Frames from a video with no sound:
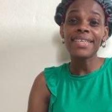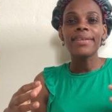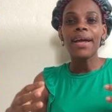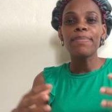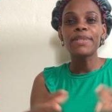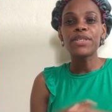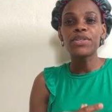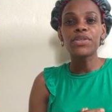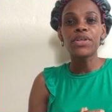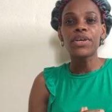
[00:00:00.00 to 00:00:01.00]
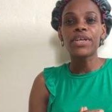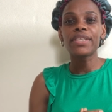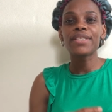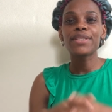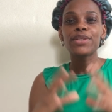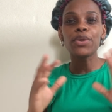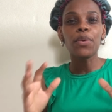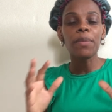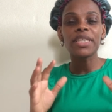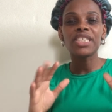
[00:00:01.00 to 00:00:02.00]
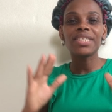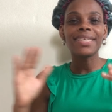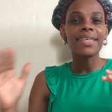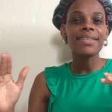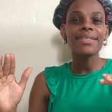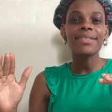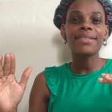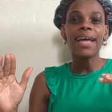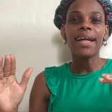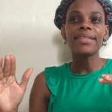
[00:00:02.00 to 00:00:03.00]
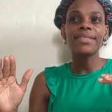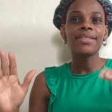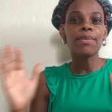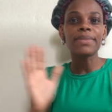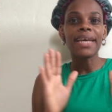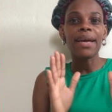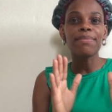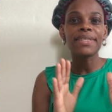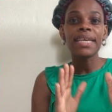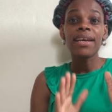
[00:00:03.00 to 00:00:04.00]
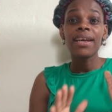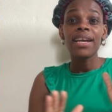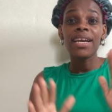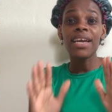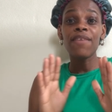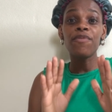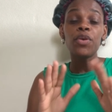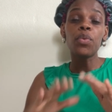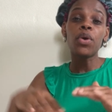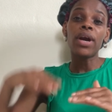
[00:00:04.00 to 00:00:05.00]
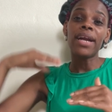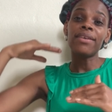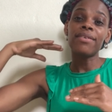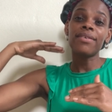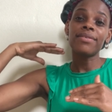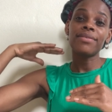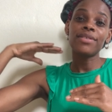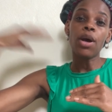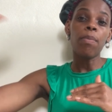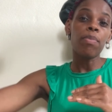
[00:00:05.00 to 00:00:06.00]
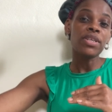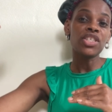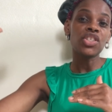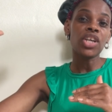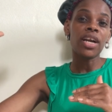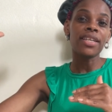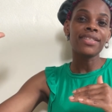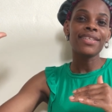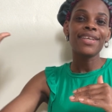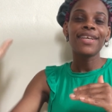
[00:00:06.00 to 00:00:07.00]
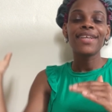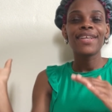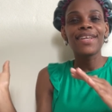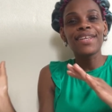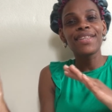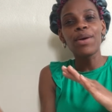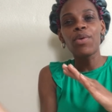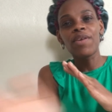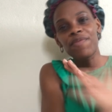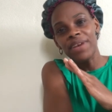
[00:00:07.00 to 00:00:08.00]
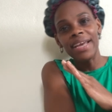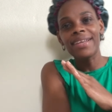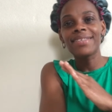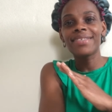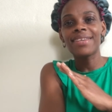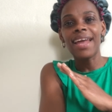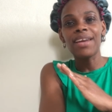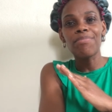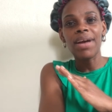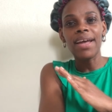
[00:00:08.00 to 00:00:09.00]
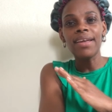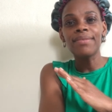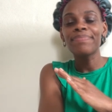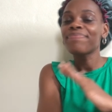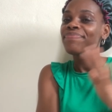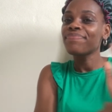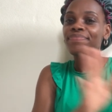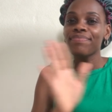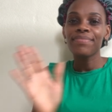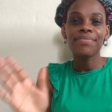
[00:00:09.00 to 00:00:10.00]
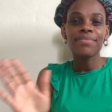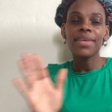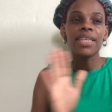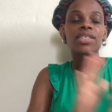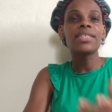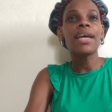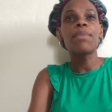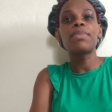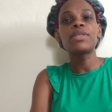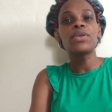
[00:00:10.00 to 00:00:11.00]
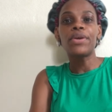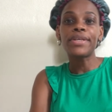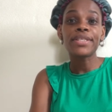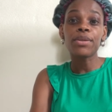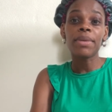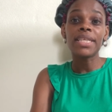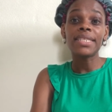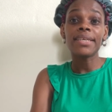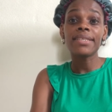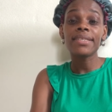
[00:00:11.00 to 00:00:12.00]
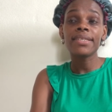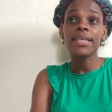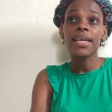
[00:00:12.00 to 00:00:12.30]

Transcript: It helps you to learn so much things that sometimes if you were at the top position, they would have like slide by. It just helped you to learn so many things.